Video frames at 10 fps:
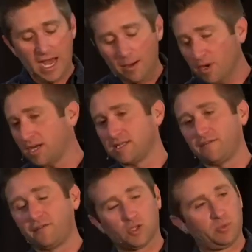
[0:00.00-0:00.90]
Not because
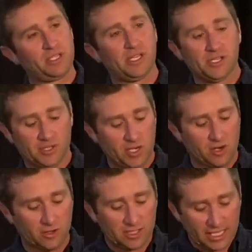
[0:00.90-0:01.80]
it fills positions
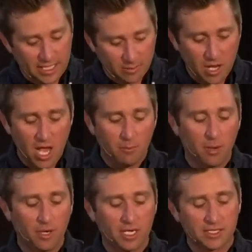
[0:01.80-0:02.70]
on our team,
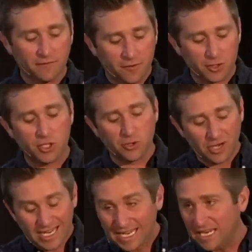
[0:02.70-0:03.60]
but because it fills your
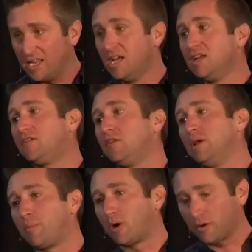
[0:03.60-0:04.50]
need to
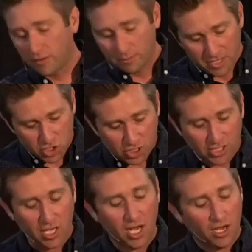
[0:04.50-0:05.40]
be a part of the
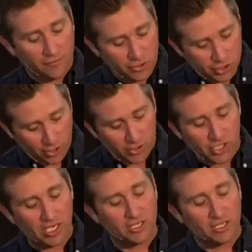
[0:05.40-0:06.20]
mission of the church.